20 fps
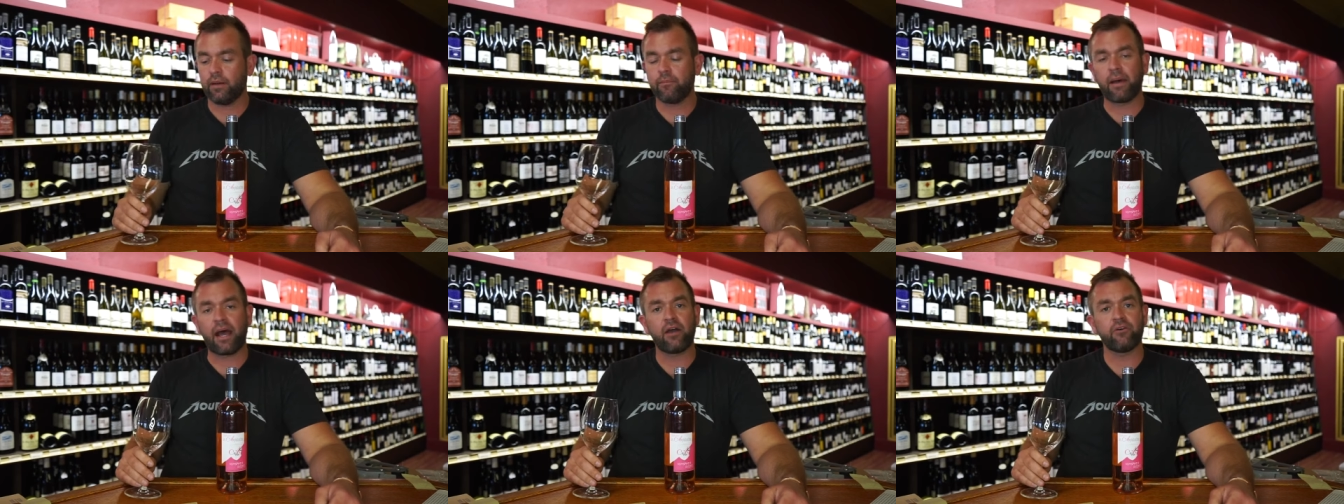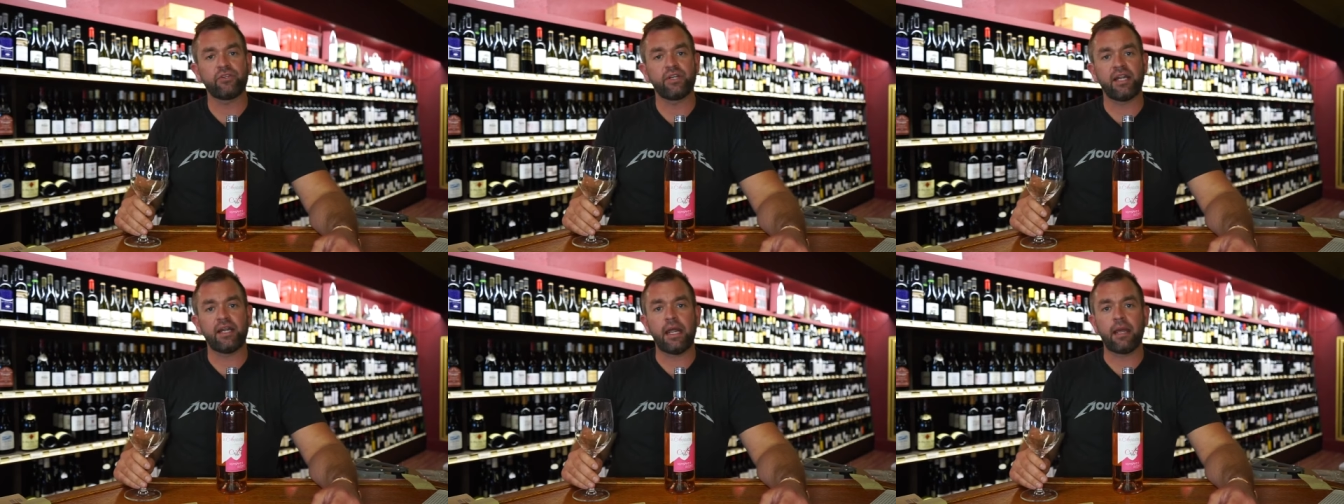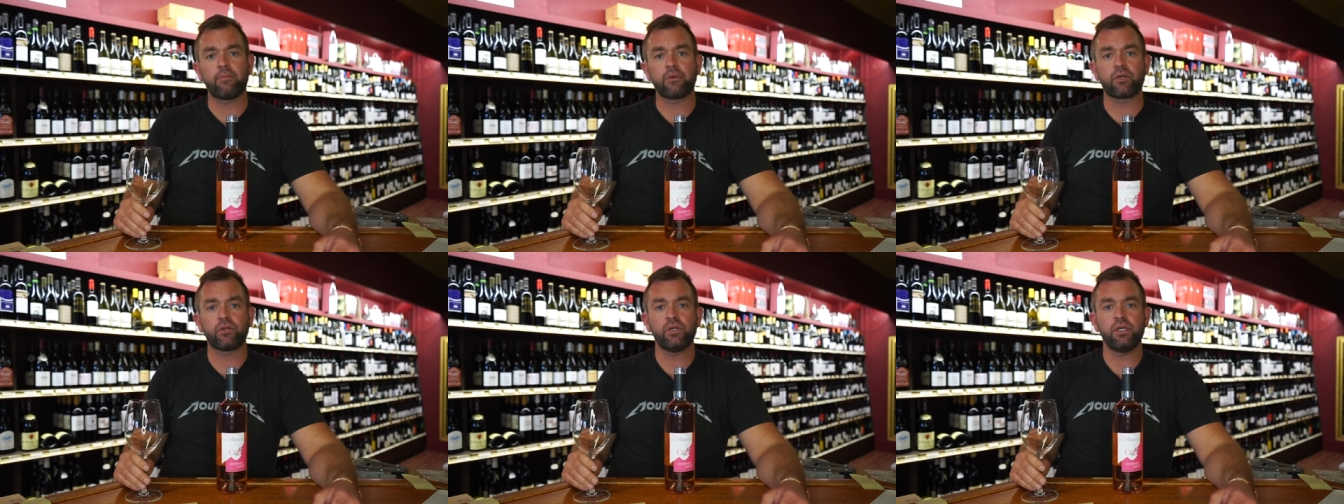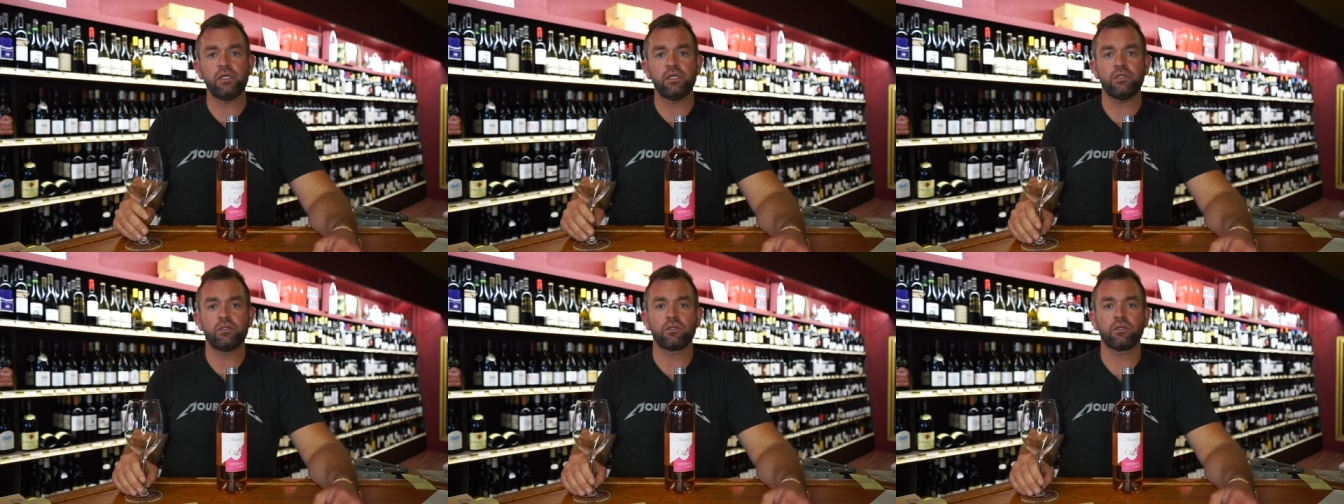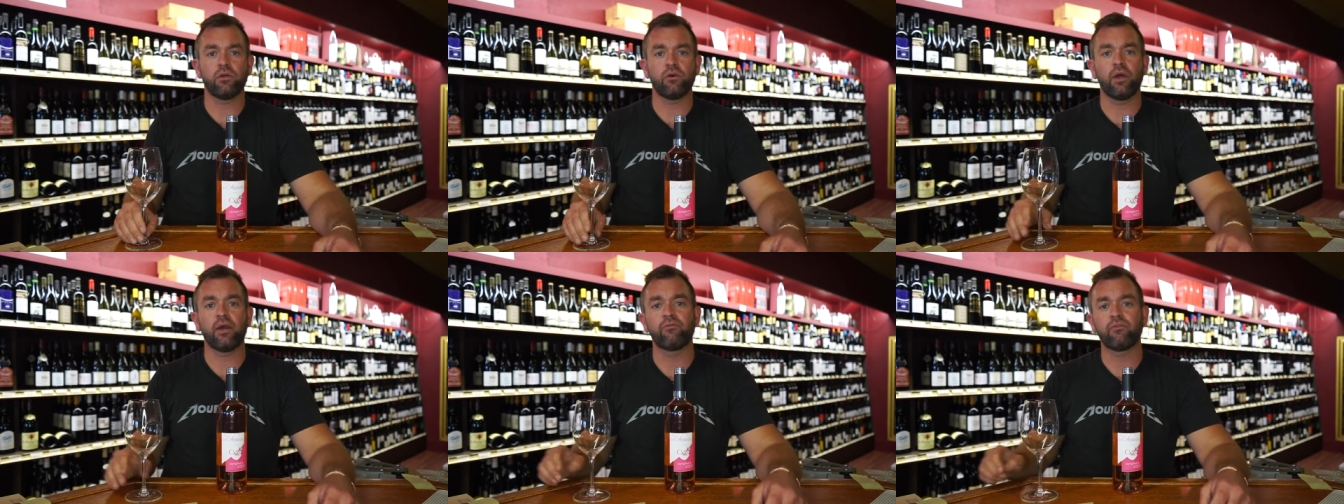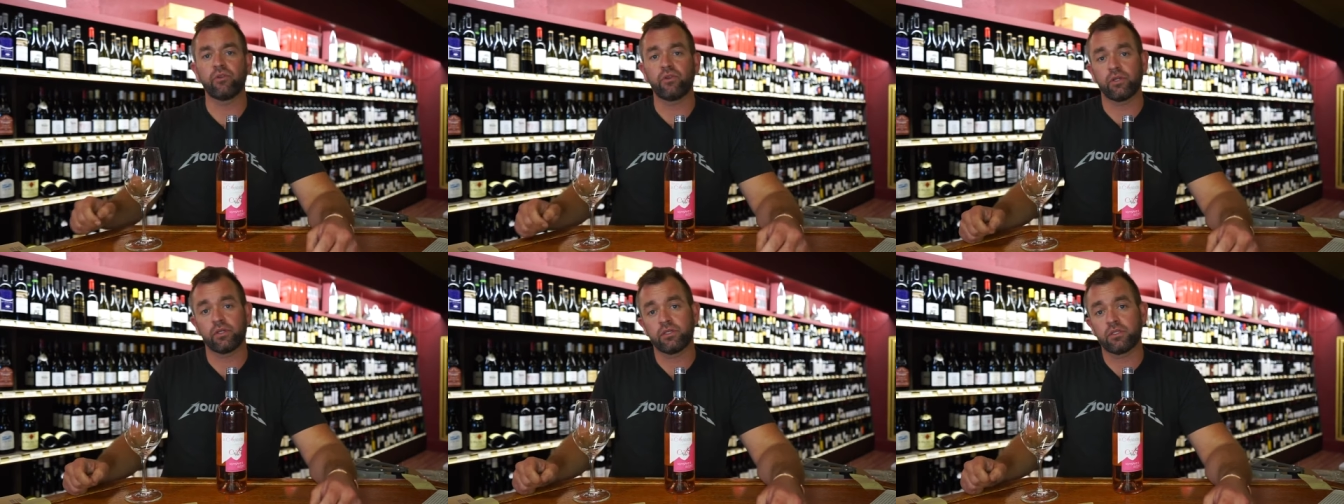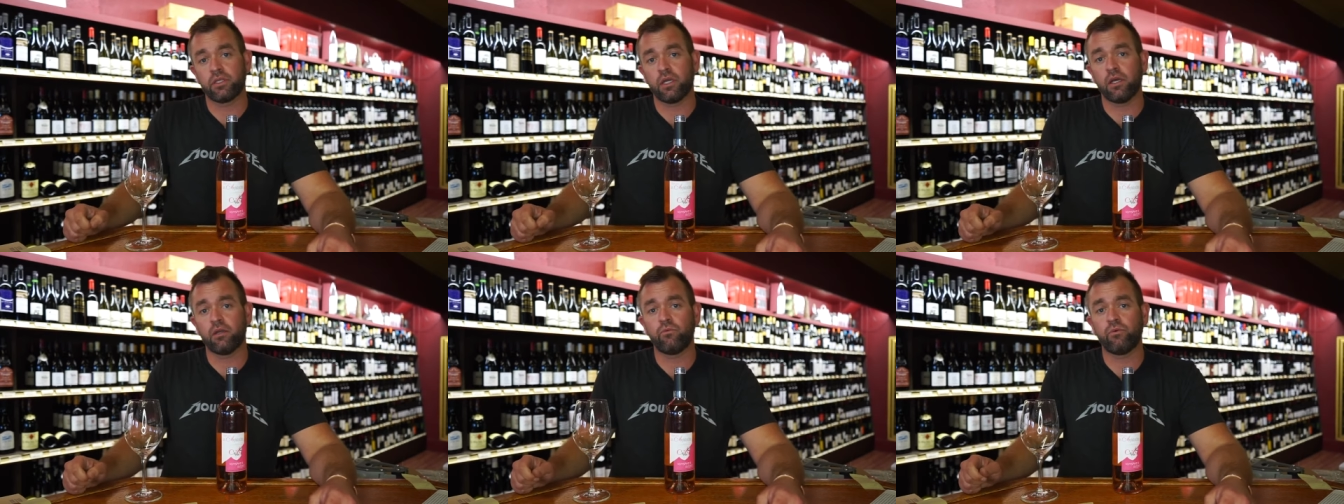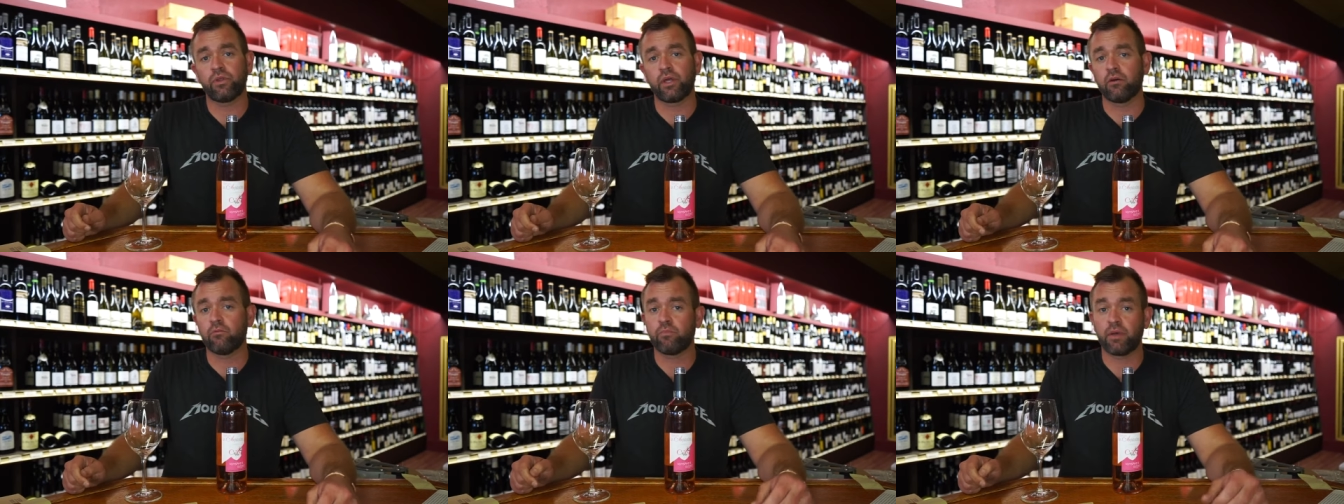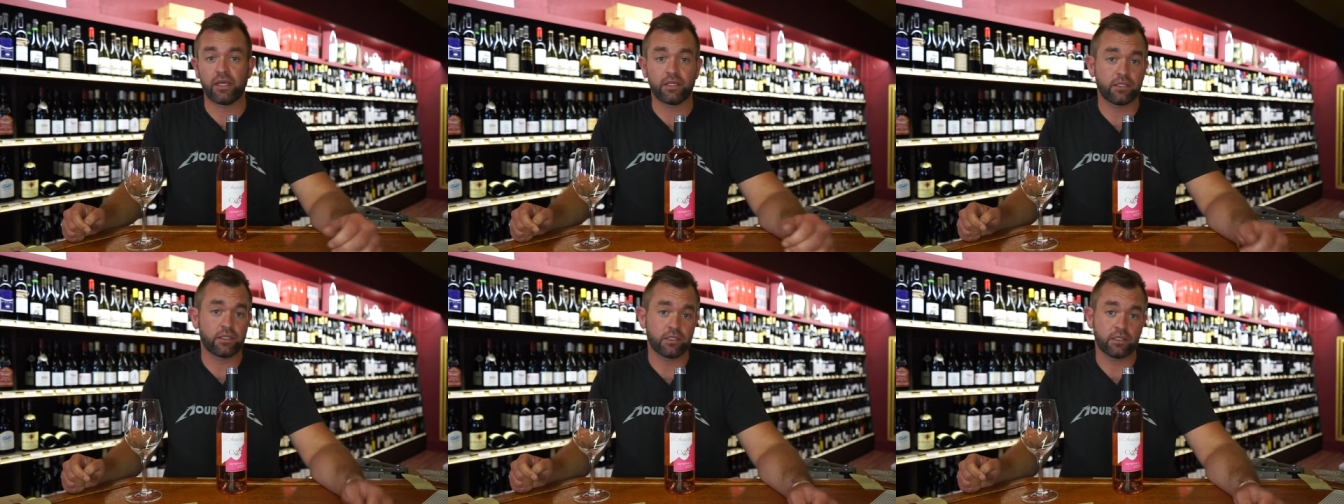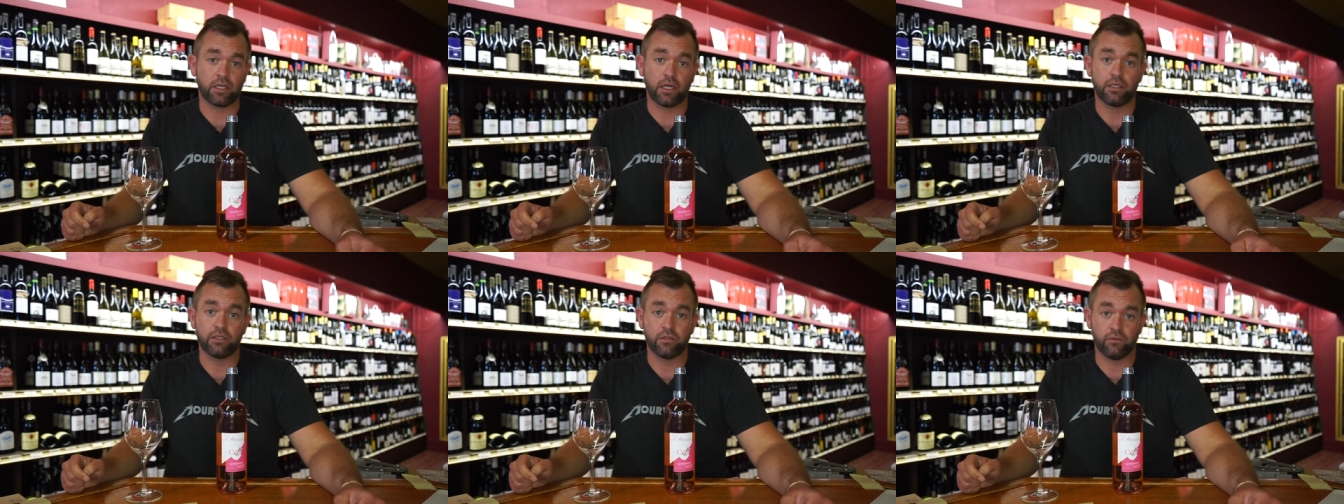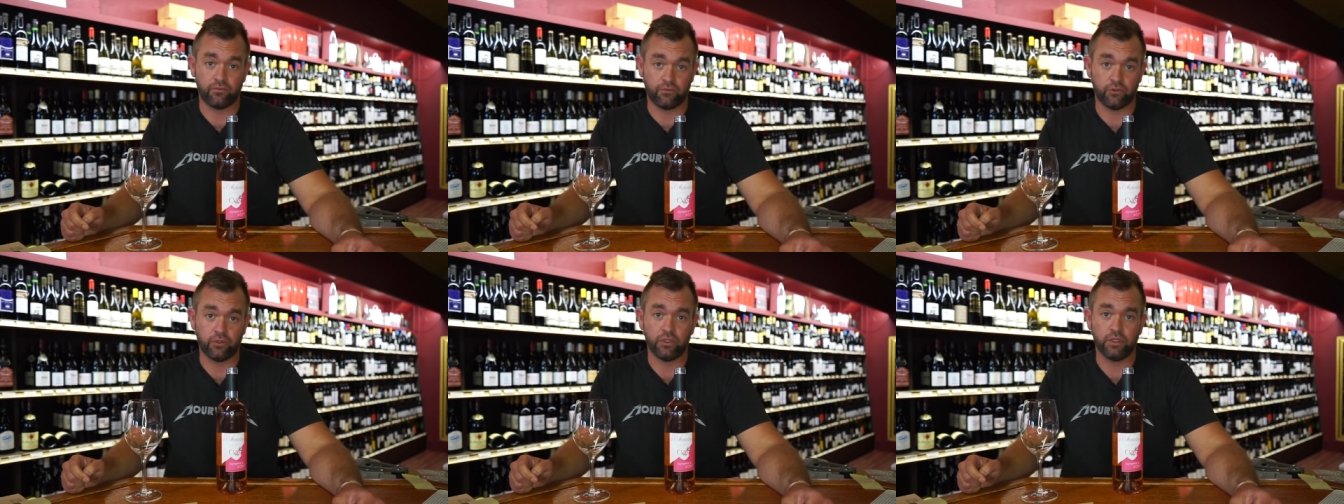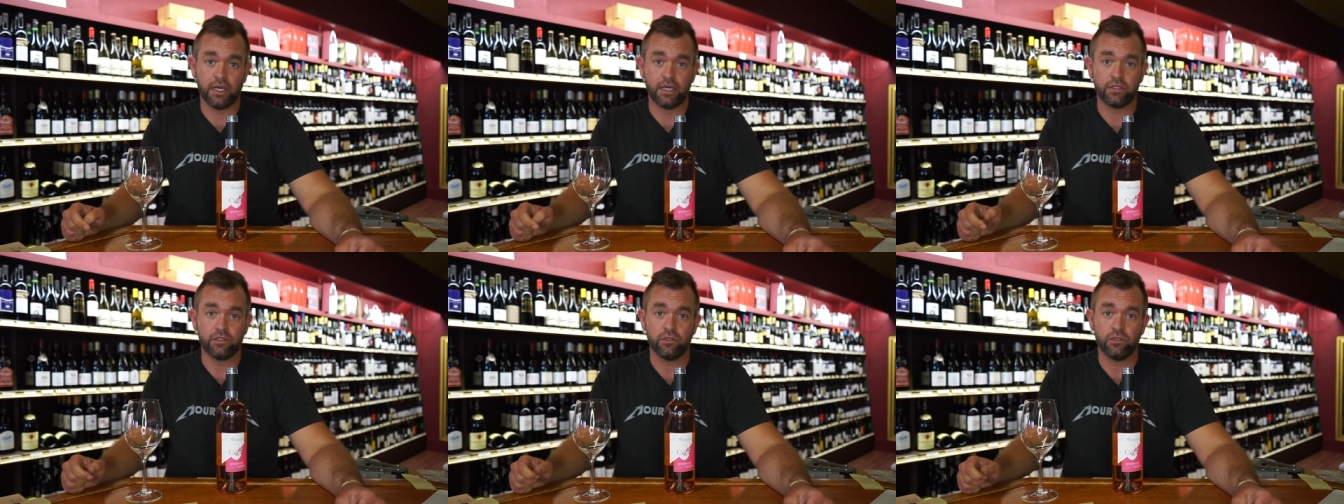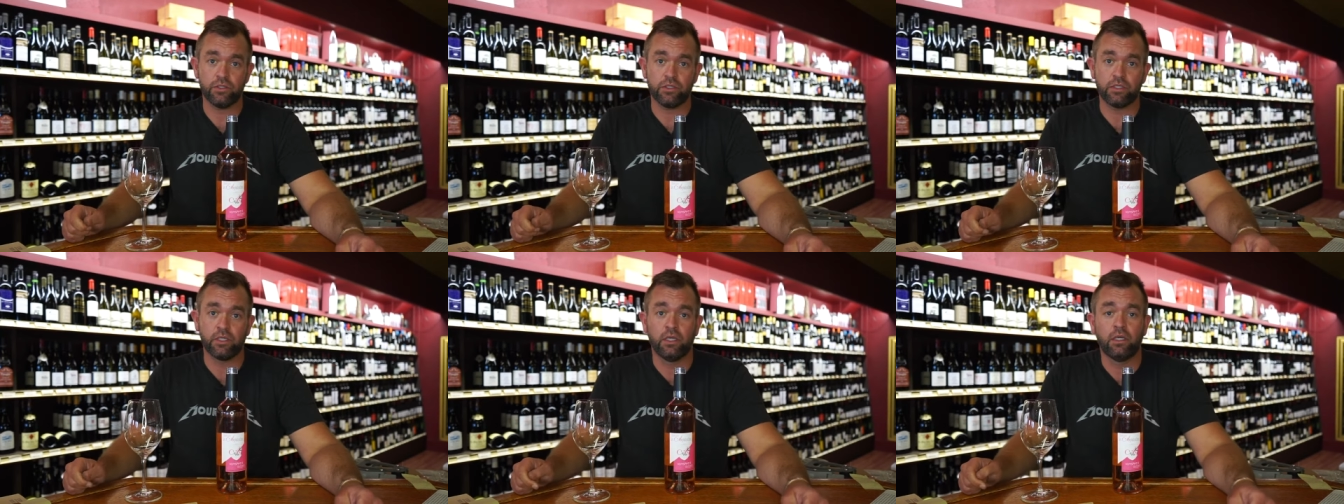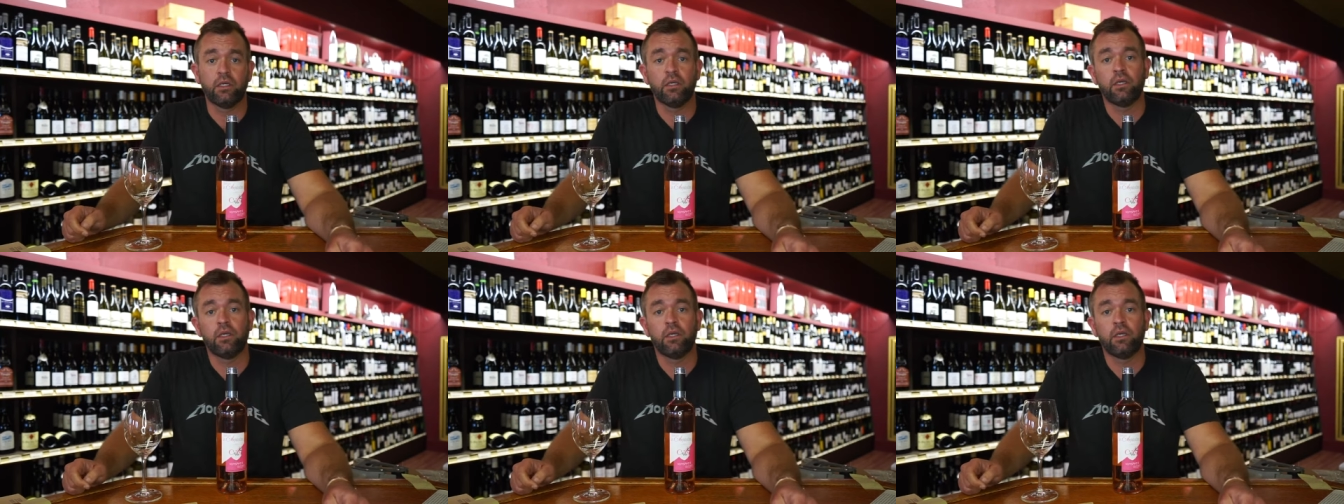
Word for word: biodynamically, so everything's done without pesticides and fertilizers.